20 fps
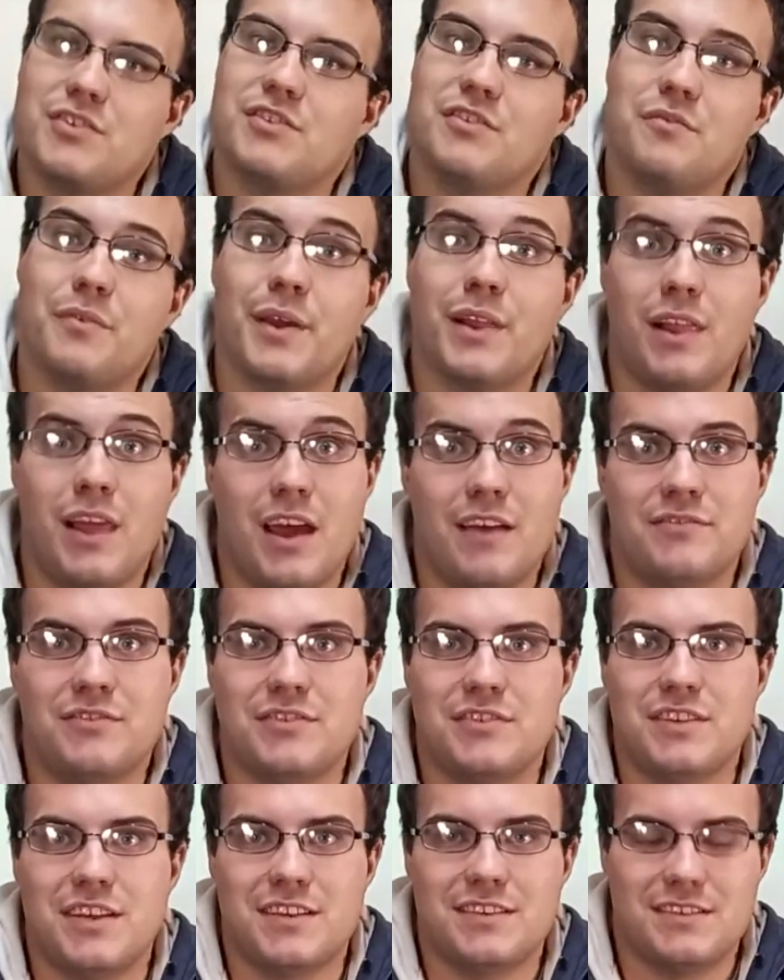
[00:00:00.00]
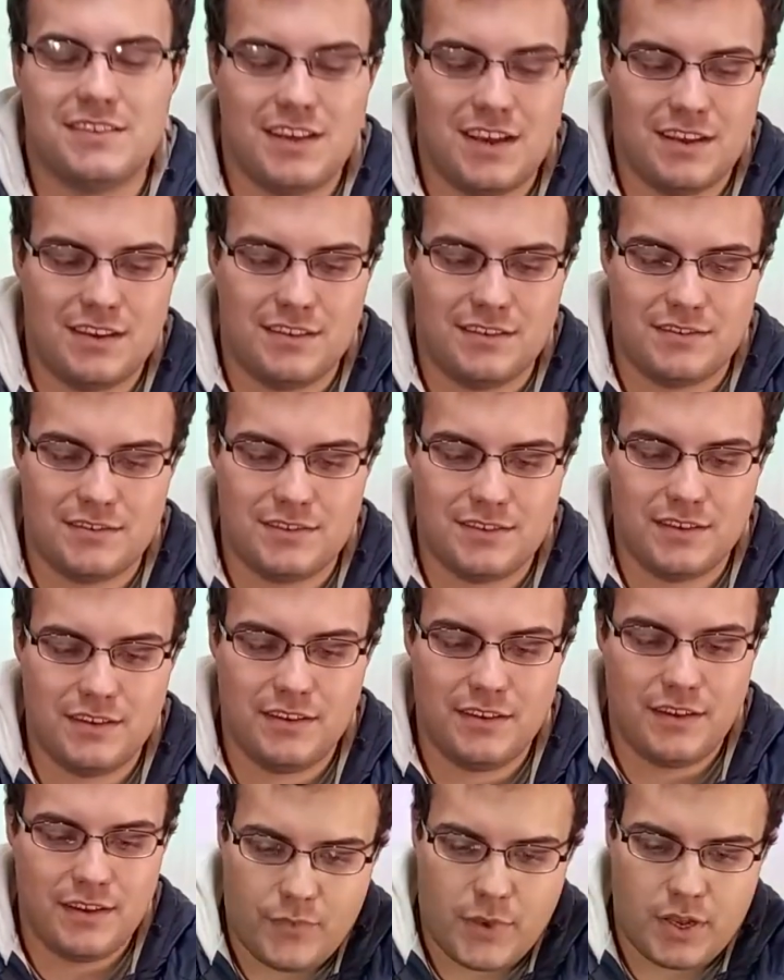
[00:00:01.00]
So we'll have to test that and
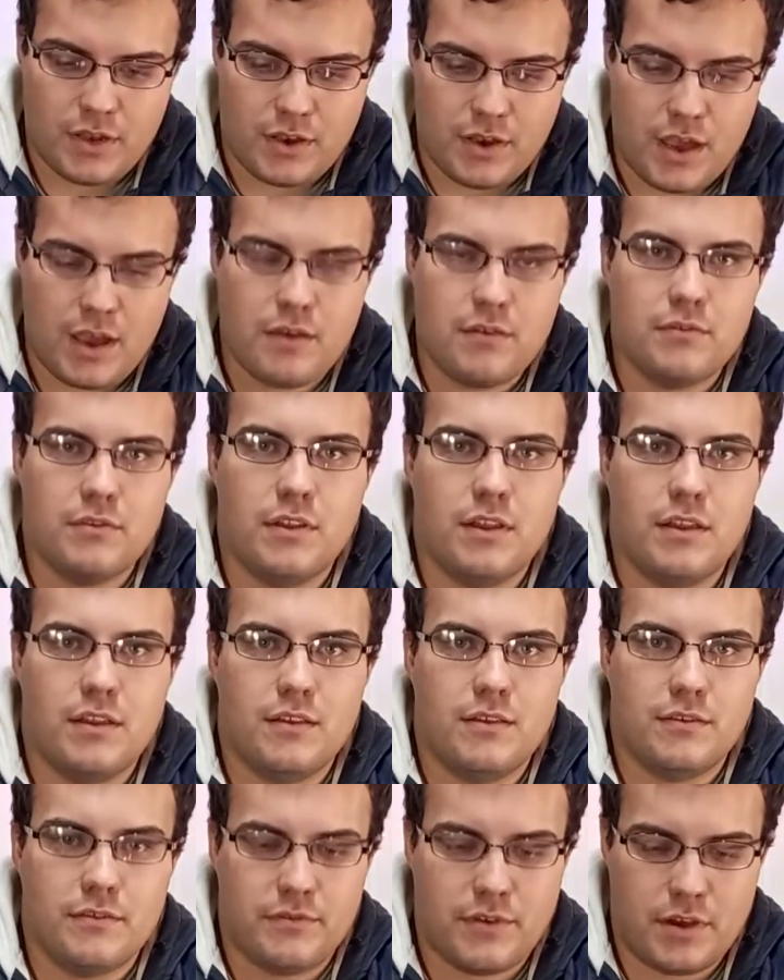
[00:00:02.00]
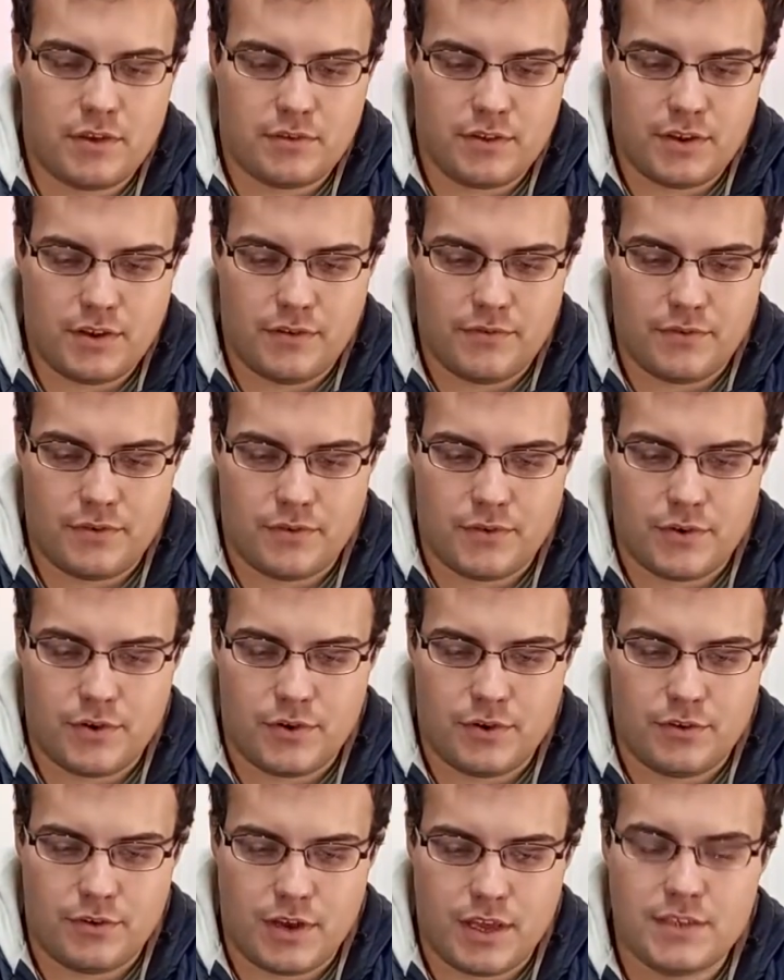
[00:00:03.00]
see. But now, without any further
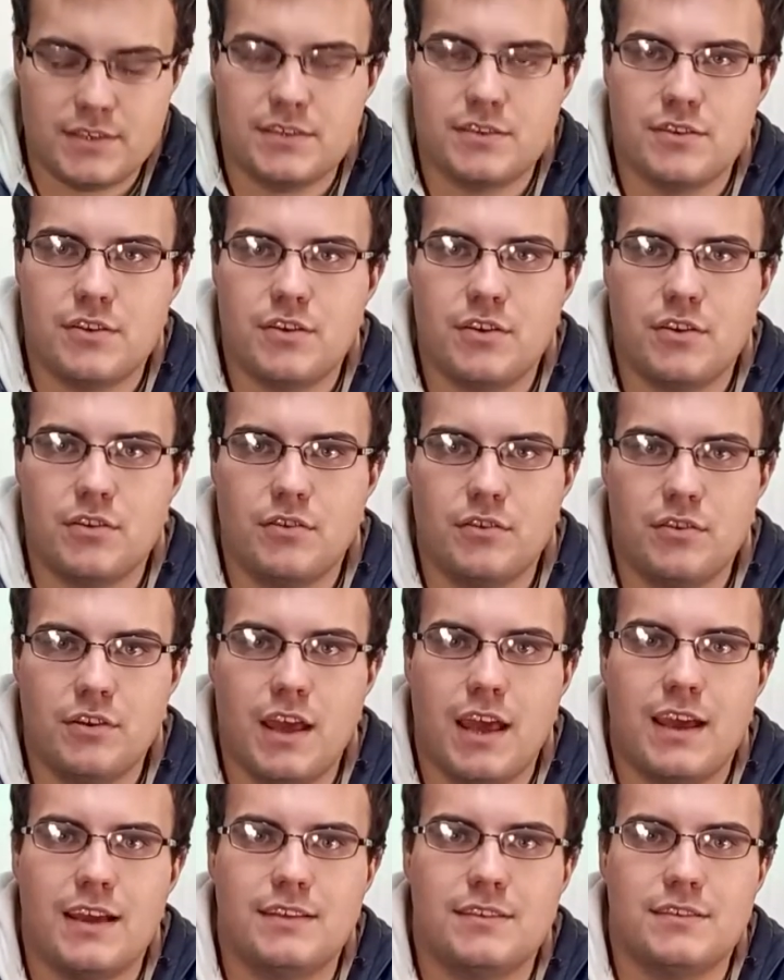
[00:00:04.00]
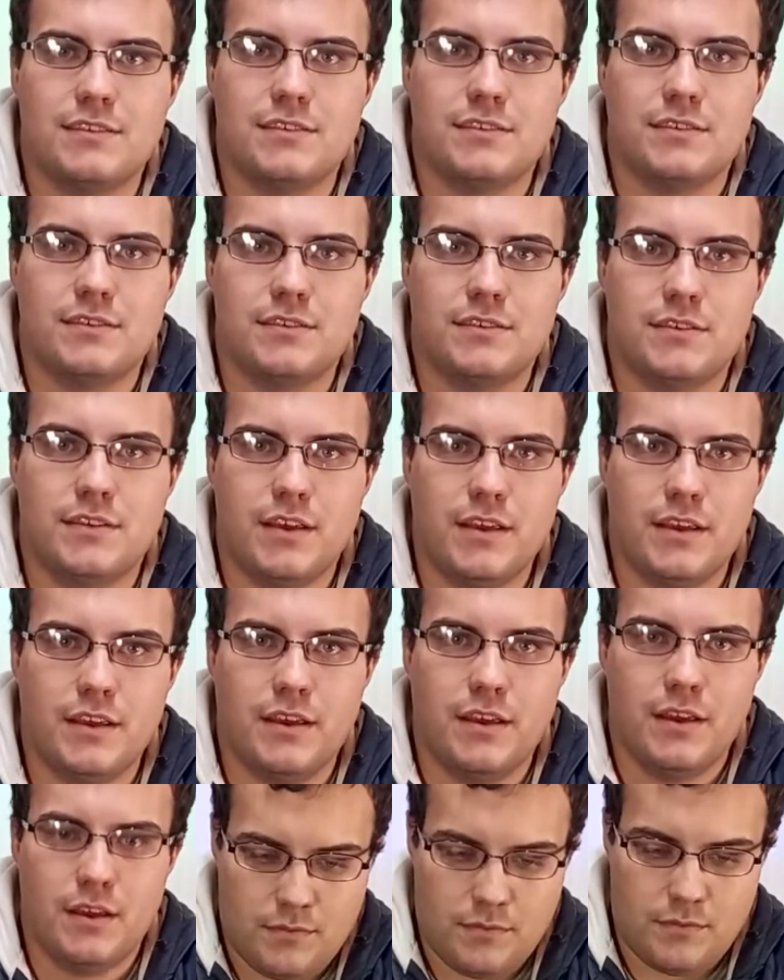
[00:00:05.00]
ado, let's turn it on and see
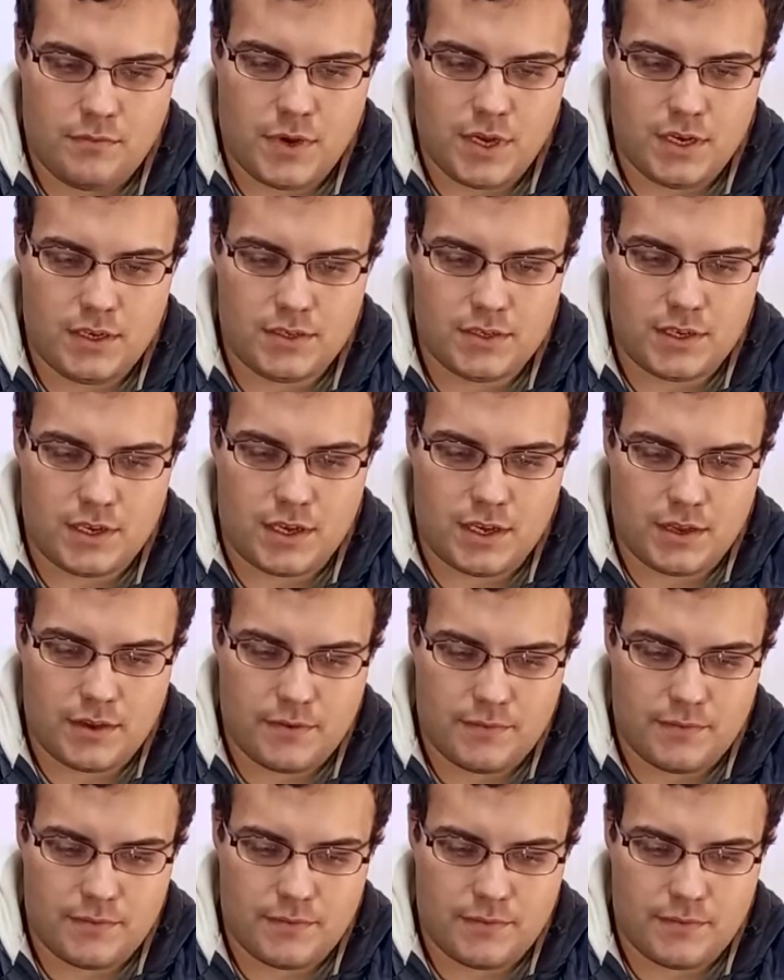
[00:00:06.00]
what it's like.